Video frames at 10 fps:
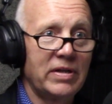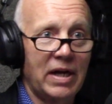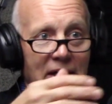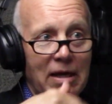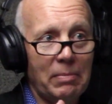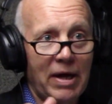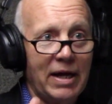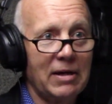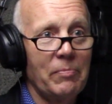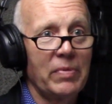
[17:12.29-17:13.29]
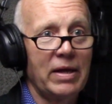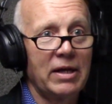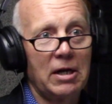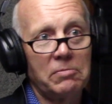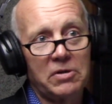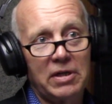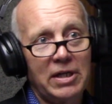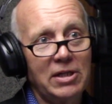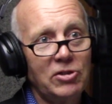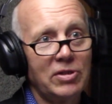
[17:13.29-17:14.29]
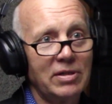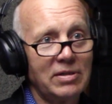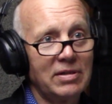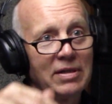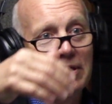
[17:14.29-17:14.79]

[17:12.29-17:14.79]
and I came back and I was going to incense,